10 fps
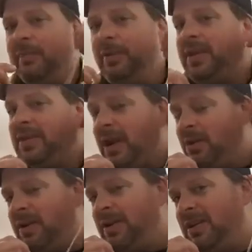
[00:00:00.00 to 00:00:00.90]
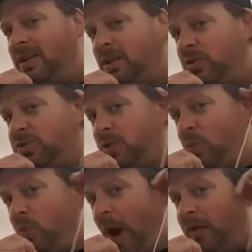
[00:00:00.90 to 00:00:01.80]
but those
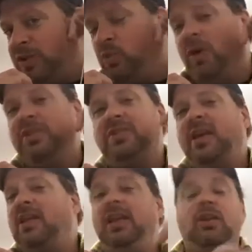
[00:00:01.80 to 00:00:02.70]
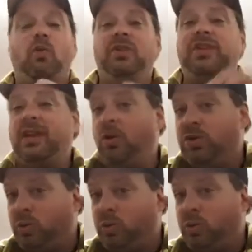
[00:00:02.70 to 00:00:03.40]
wireless ones that go